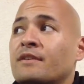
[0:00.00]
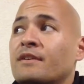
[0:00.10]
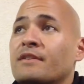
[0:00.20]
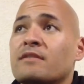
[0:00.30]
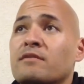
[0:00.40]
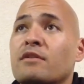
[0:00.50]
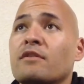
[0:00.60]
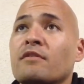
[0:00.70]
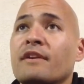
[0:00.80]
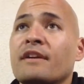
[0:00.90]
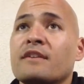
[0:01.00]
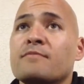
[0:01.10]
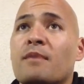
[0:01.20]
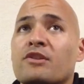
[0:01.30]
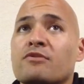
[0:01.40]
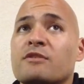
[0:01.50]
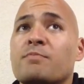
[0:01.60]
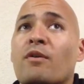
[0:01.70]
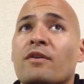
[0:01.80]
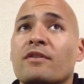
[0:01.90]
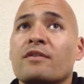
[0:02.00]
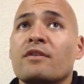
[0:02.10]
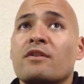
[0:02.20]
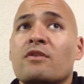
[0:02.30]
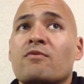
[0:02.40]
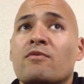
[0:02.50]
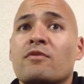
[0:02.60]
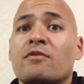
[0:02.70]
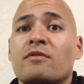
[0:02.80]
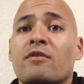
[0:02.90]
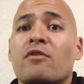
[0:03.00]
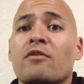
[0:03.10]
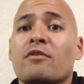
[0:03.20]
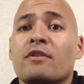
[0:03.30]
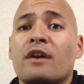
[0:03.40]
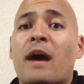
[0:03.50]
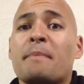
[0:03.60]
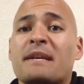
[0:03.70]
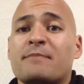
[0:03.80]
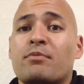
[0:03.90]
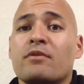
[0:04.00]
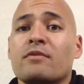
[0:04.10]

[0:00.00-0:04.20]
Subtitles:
It's literally a martial sport or combat sport.